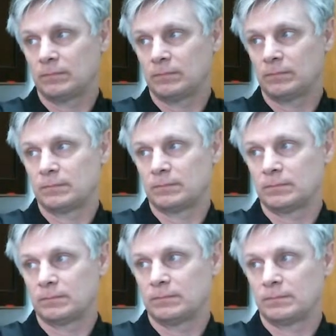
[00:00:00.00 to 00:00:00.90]

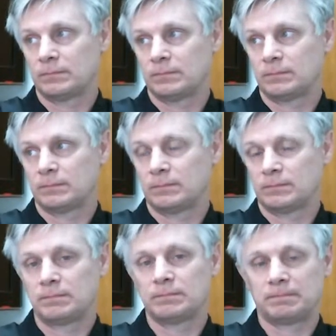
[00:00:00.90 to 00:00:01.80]

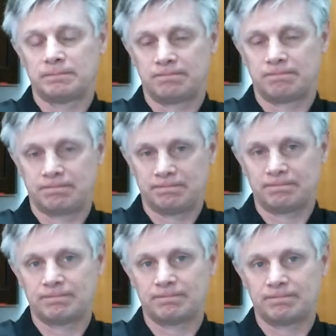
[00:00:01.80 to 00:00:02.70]

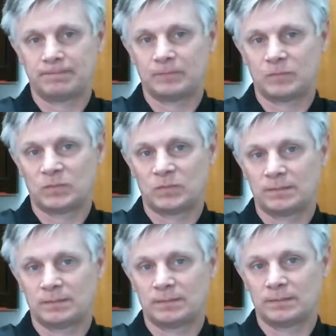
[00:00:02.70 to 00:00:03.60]

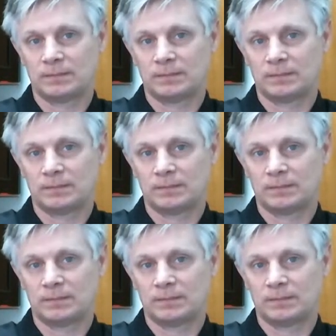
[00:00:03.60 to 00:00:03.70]
This person isn't speaking.